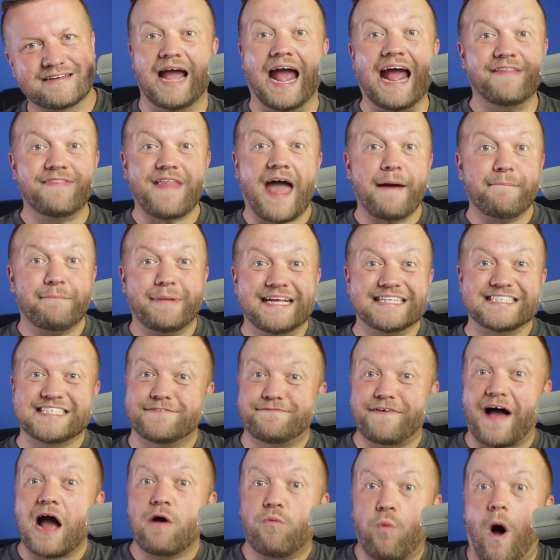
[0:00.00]
And that means
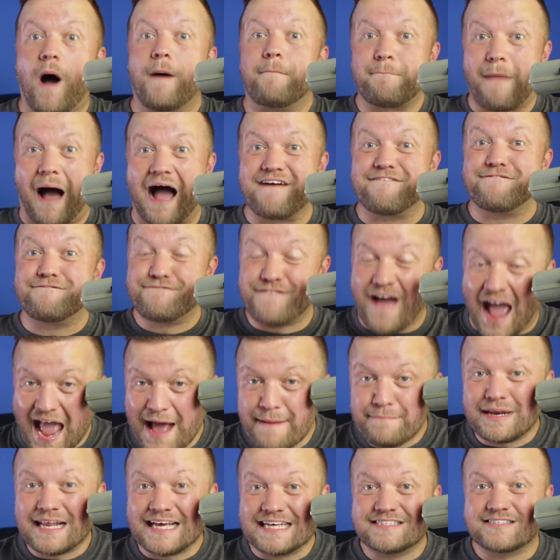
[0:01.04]
if I want my
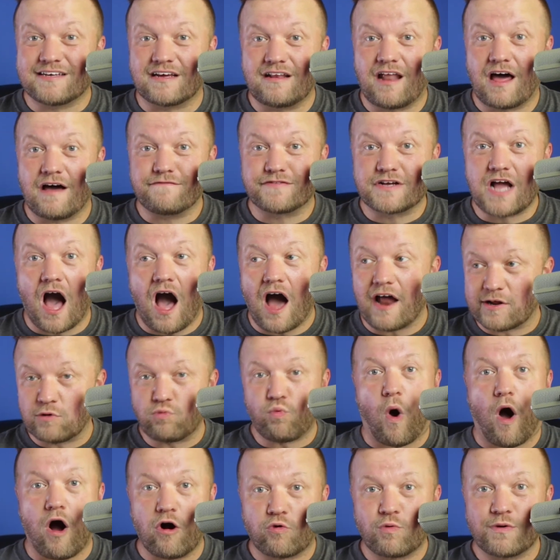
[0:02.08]
family to love God and
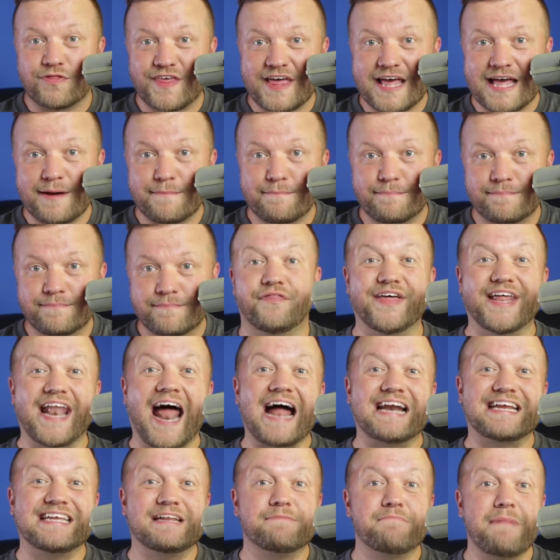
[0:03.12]
walk with Him, then
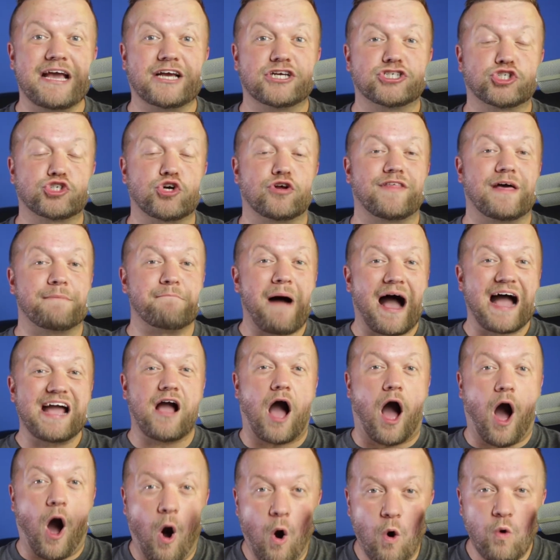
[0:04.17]
I need to make sure that my
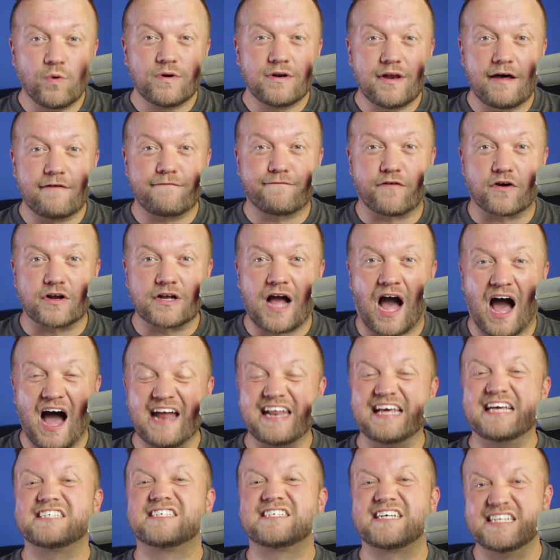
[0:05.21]
own love for God
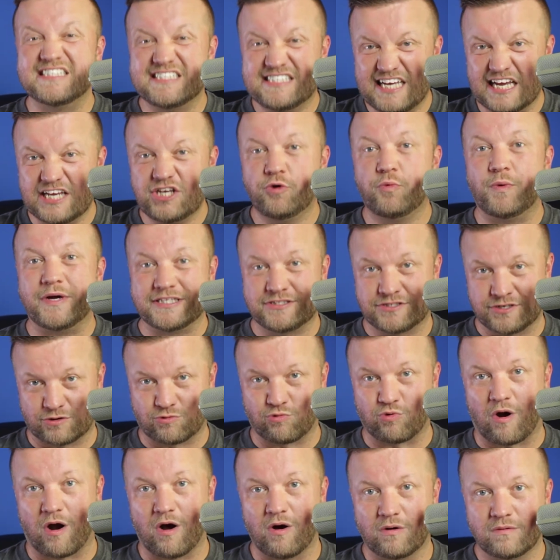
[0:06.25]
is continuing to
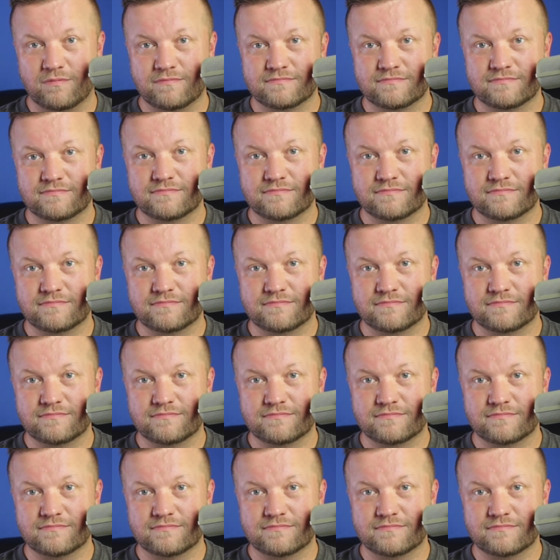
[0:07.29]
grow.